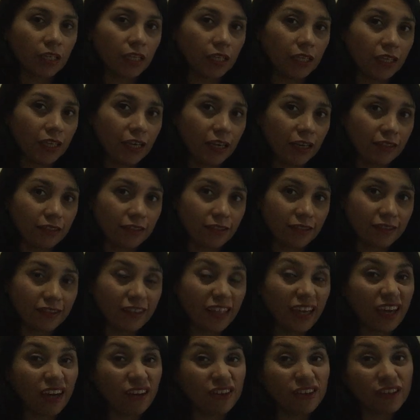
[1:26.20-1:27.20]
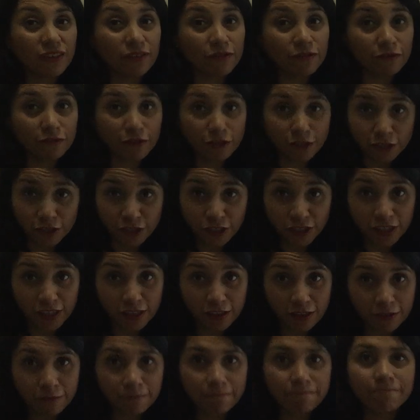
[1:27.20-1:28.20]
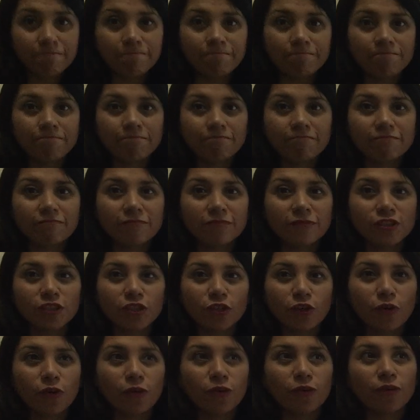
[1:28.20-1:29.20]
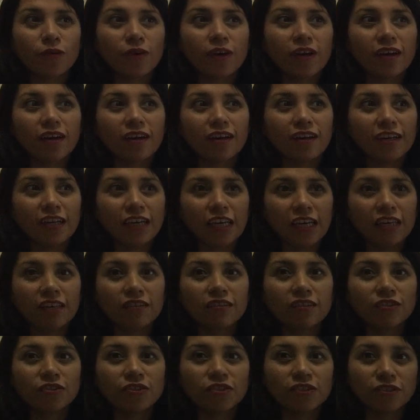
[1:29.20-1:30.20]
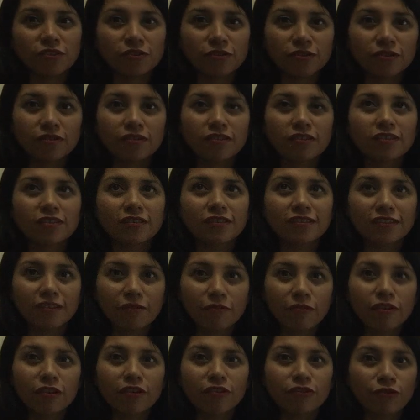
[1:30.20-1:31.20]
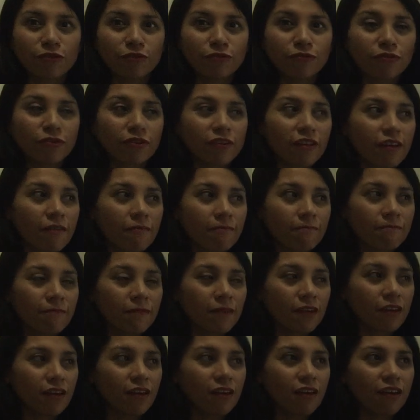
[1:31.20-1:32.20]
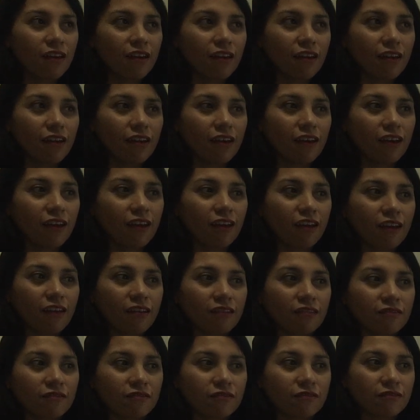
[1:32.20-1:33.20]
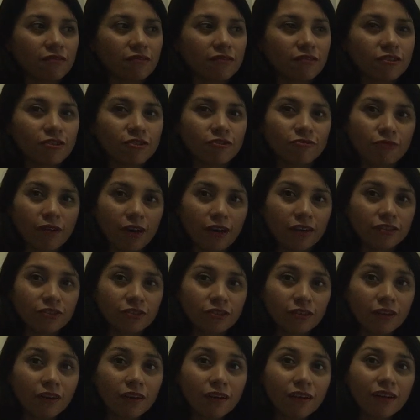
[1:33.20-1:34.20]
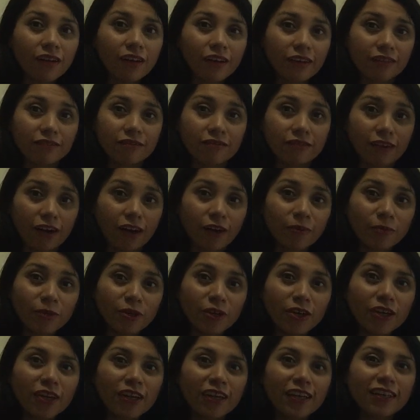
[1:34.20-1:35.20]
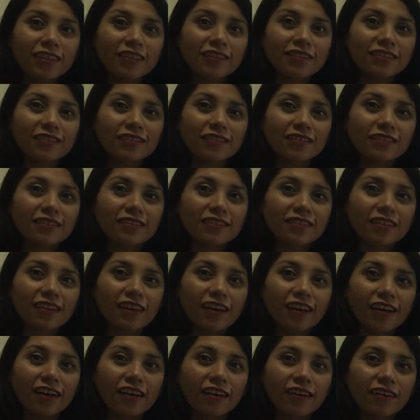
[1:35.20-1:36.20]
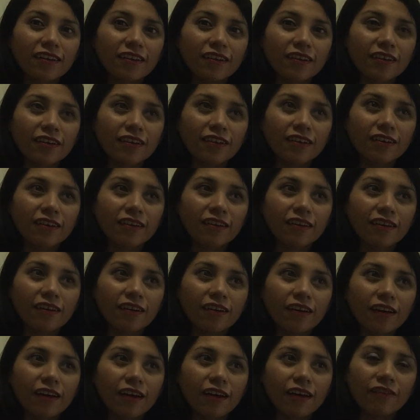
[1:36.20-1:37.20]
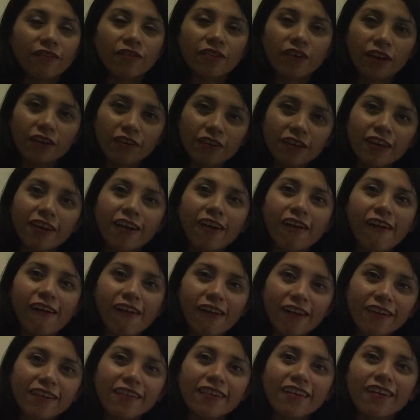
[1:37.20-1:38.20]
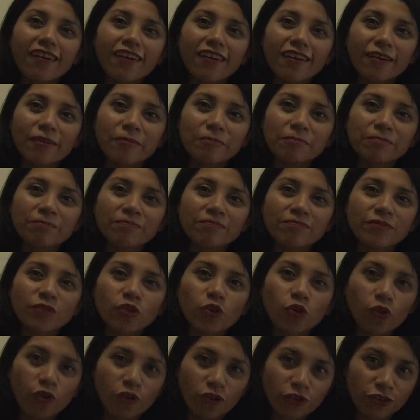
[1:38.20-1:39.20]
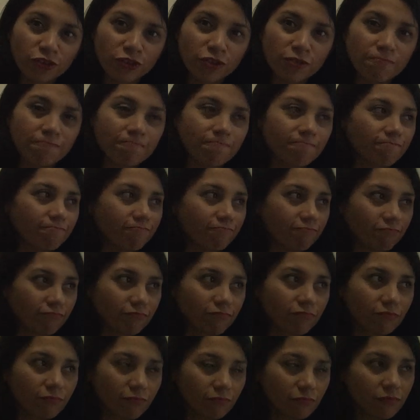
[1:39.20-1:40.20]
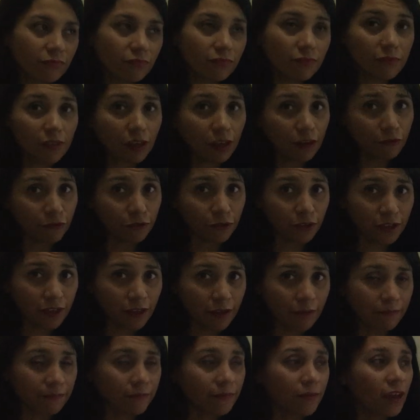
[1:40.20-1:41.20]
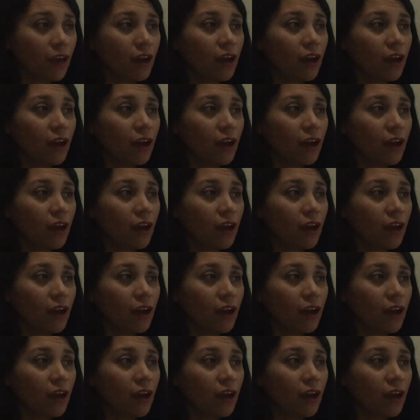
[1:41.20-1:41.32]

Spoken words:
Yes, they are in first year, so English is something new for them. And structure, like grammar, is a very hard course for them.